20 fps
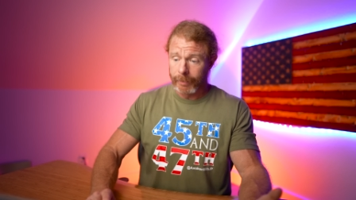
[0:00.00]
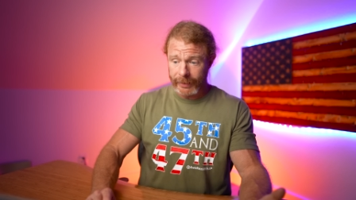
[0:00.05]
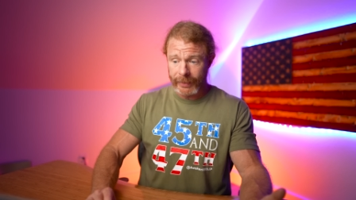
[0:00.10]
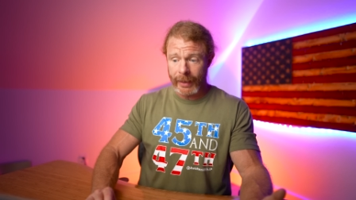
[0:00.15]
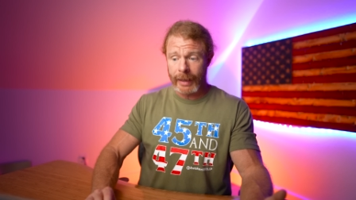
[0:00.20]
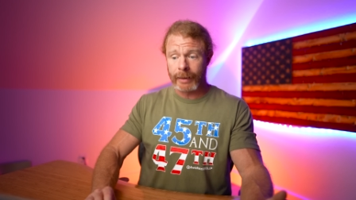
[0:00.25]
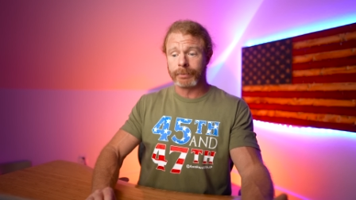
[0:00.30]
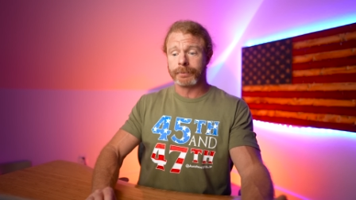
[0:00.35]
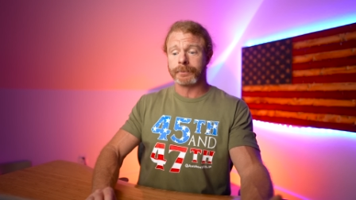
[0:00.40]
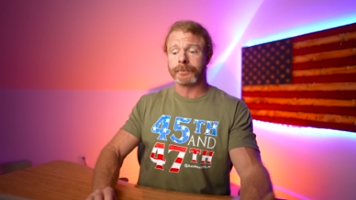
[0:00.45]
But
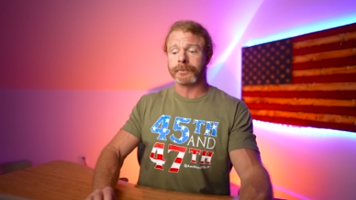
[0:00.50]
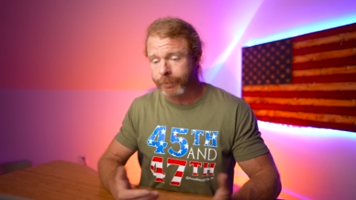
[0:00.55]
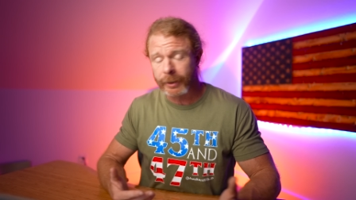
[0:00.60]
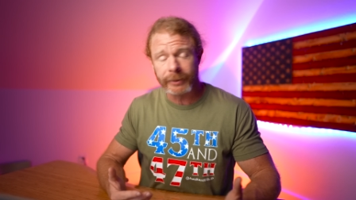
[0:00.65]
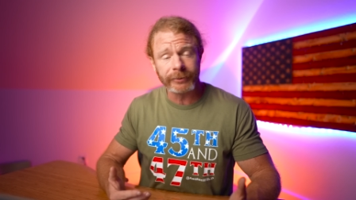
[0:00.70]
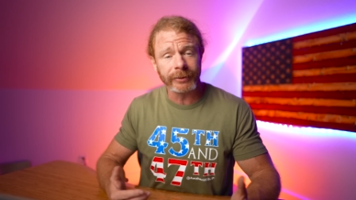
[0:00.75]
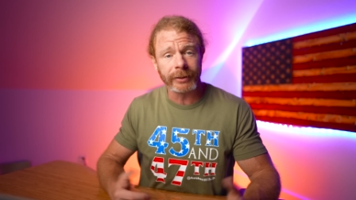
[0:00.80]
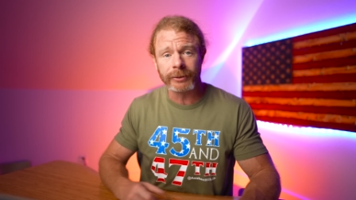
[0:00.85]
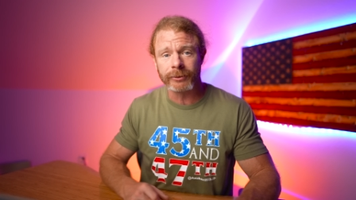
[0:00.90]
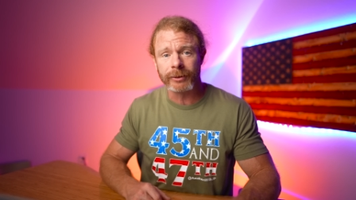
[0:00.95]
then
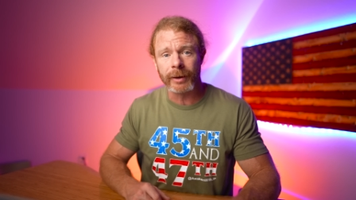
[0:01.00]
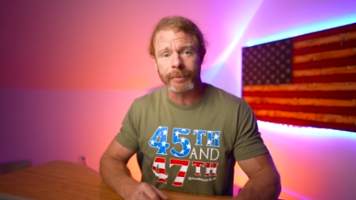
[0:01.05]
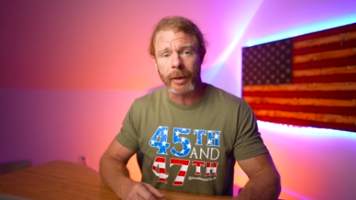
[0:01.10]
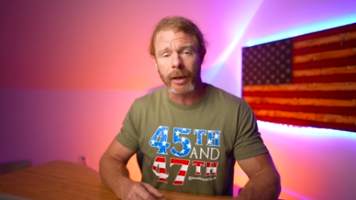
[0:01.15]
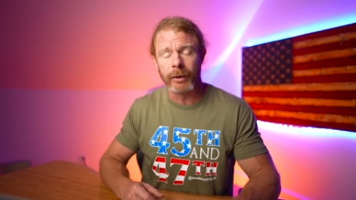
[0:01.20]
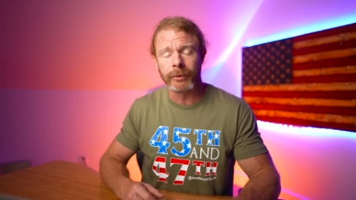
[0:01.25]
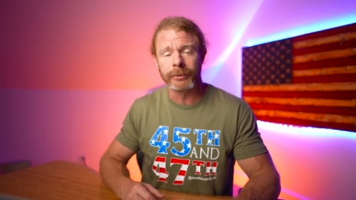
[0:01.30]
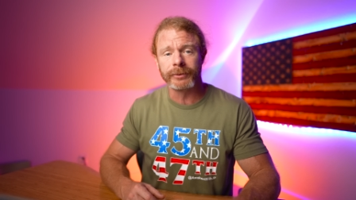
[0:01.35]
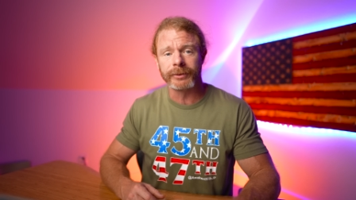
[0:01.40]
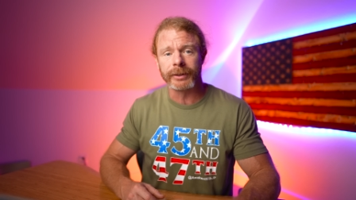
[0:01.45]
President Trump
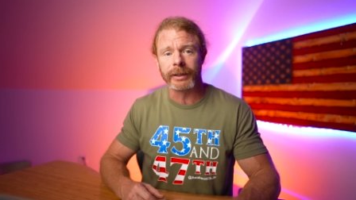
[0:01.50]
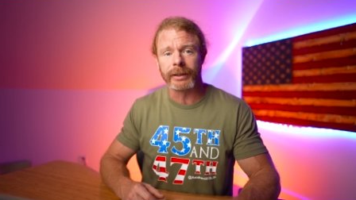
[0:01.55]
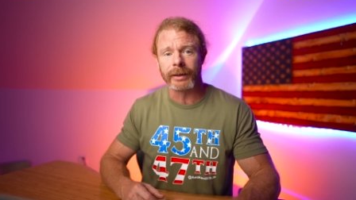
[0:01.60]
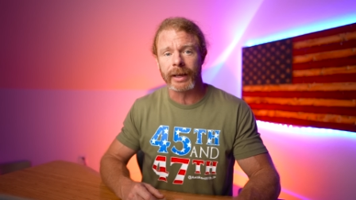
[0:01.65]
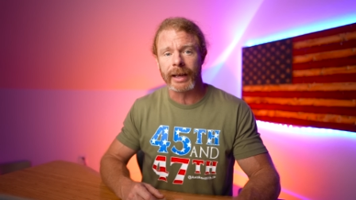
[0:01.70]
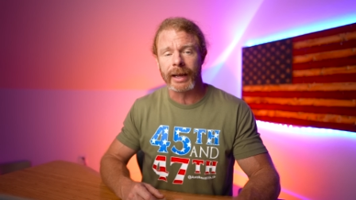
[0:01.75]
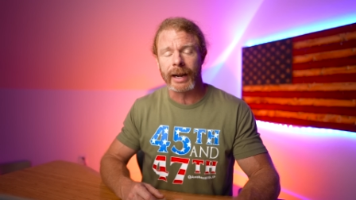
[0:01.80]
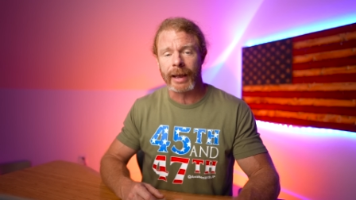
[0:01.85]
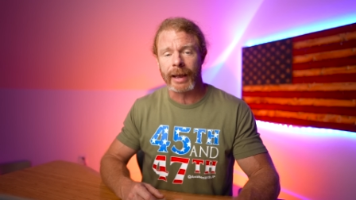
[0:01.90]
owns it, and